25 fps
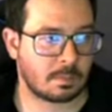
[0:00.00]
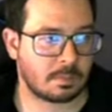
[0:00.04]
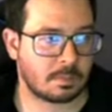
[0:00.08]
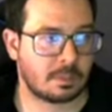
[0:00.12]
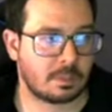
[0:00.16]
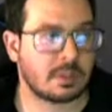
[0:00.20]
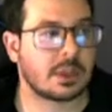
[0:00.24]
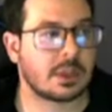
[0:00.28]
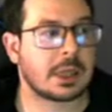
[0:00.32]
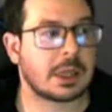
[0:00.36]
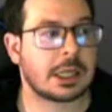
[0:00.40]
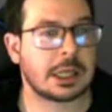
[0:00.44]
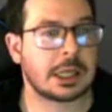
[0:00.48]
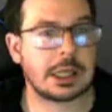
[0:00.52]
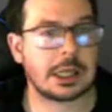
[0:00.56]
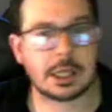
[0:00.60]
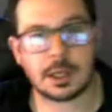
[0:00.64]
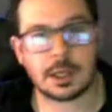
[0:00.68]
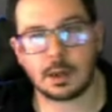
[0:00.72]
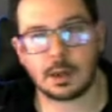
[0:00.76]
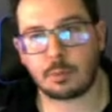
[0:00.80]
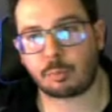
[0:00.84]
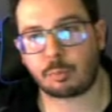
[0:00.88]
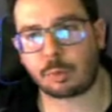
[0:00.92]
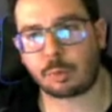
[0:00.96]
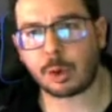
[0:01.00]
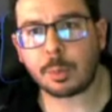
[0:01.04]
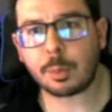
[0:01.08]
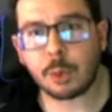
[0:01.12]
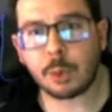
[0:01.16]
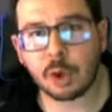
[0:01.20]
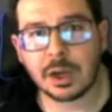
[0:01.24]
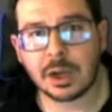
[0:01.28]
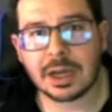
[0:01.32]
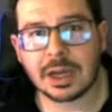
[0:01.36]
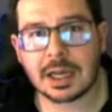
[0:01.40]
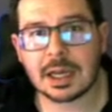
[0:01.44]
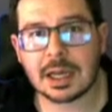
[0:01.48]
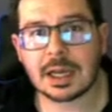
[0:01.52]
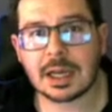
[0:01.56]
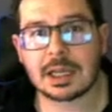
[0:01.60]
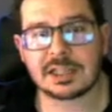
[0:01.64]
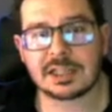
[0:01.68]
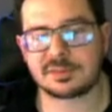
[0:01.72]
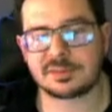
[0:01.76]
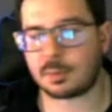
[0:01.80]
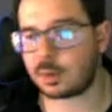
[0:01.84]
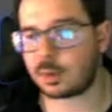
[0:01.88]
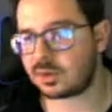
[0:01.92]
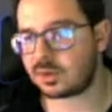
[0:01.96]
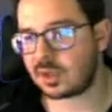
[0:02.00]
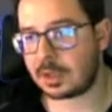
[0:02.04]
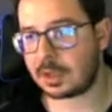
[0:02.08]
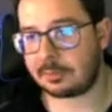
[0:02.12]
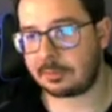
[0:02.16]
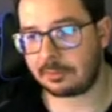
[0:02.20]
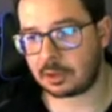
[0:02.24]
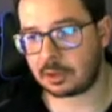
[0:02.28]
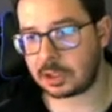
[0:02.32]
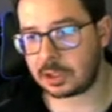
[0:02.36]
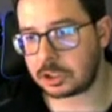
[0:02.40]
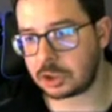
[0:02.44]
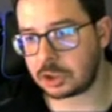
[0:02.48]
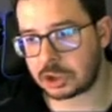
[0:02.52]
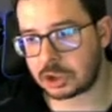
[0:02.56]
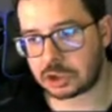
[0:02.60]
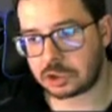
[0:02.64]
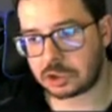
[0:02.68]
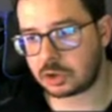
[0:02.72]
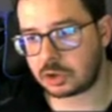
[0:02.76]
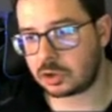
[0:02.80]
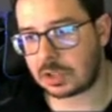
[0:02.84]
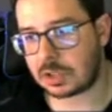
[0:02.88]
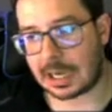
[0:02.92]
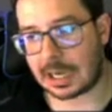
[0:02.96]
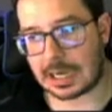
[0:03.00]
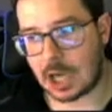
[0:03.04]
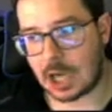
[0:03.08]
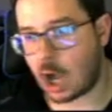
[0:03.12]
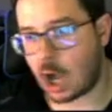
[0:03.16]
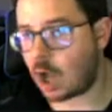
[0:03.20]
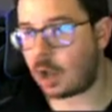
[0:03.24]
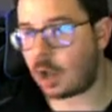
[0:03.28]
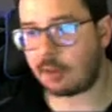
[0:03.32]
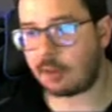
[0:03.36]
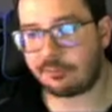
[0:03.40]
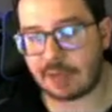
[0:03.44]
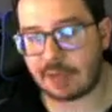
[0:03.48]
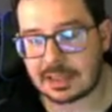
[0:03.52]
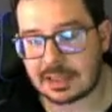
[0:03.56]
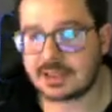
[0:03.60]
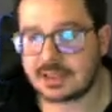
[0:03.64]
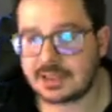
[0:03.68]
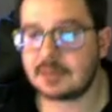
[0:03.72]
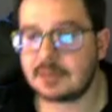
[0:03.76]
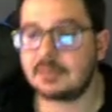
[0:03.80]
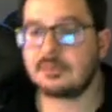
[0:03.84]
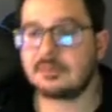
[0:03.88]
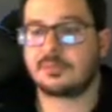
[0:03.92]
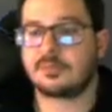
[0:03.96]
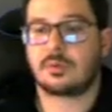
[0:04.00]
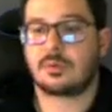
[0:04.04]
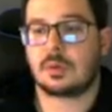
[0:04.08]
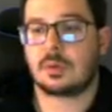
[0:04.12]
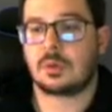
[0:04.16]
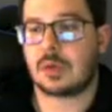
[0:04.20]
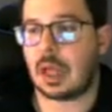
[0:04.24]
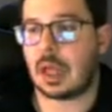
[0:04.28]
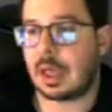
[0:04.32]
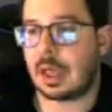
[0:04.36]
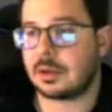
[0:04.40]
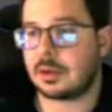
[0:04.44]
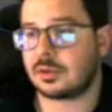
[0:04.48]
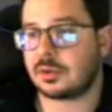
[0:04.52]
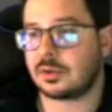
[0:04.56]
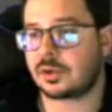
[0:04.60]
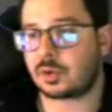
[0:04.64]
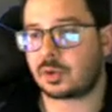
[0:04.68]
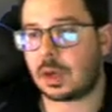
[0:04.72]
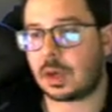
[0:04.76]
the Primarina is most likely just kind of offensive, straight